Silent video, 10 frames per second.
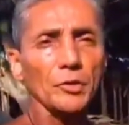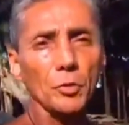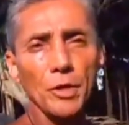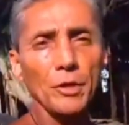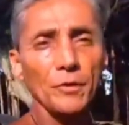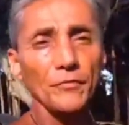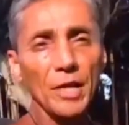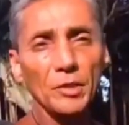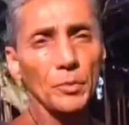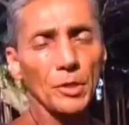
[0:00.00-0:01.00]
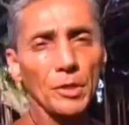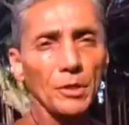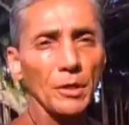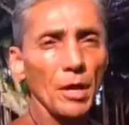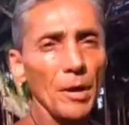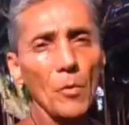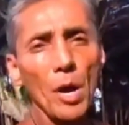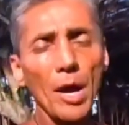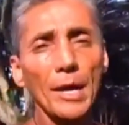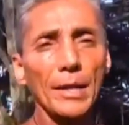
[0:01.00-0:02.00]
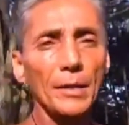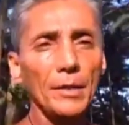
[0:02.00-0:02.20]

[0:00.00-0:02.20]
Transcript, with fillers: Twitter? Facebook? About what?